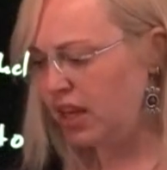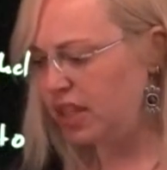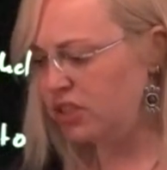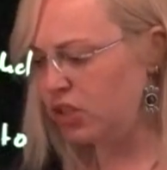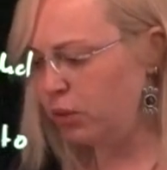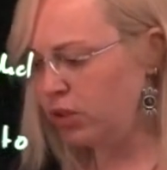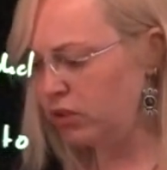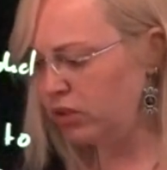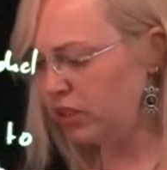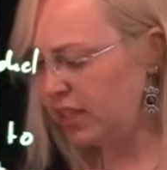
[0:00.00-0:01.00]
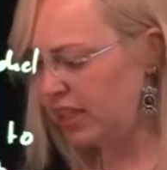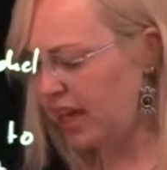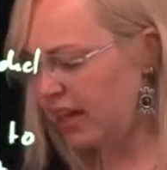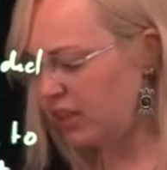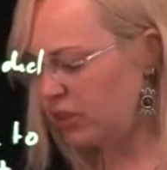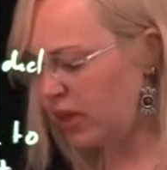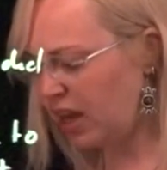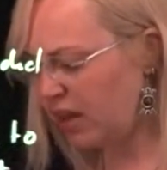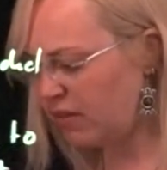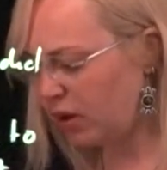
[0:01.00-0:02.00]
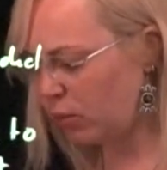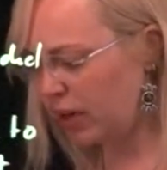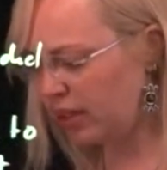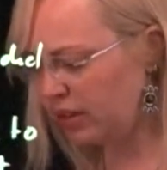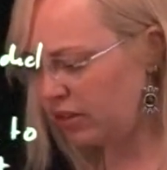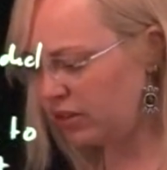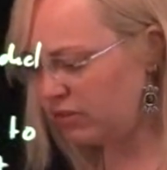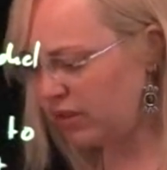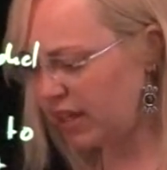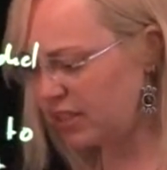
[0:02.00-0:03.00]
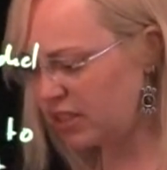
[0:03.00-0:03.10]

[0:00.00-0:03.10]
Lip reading: And so when you're looking at it, you have a regular device,